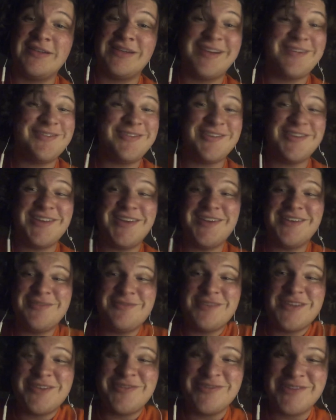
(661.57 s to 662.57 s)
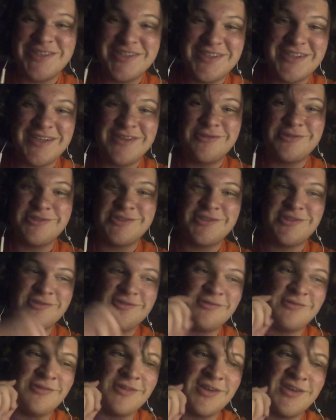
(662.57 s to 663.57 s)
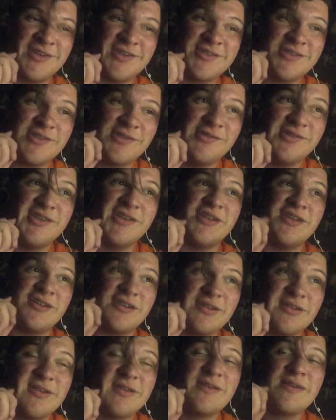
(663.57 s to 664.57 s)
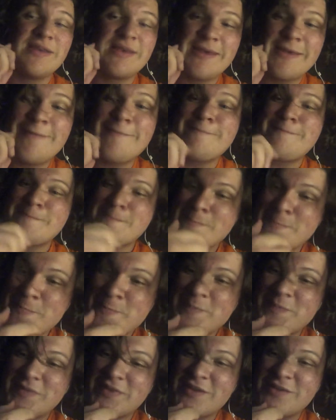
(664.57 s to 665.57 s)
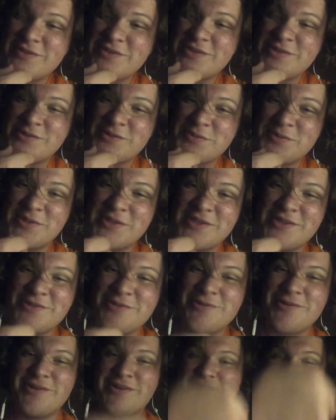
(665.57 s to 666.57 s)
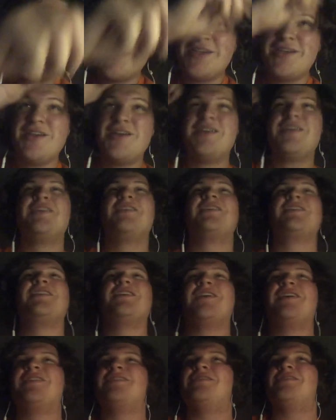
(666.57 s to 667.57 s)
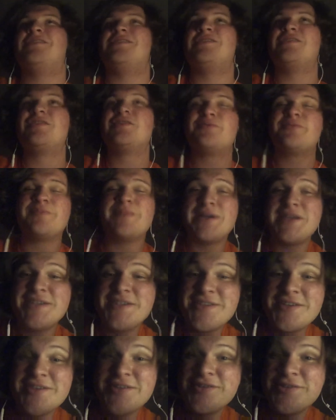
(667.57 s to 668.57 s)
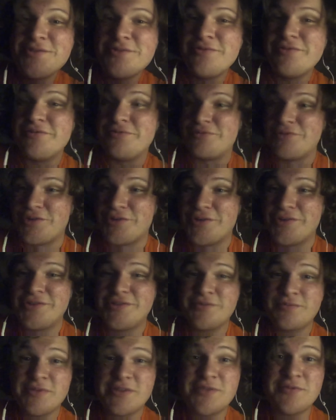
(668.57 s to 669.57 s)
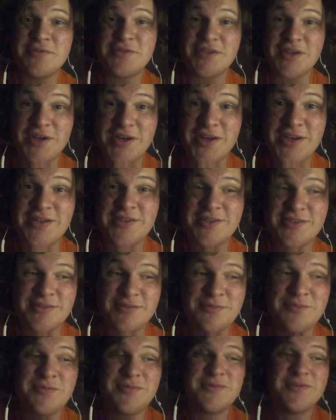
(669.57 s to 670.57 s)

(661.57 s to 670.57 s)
after that, we went out to sushi, which was pretty cool. I got spicy tuna rolls, which was awesome.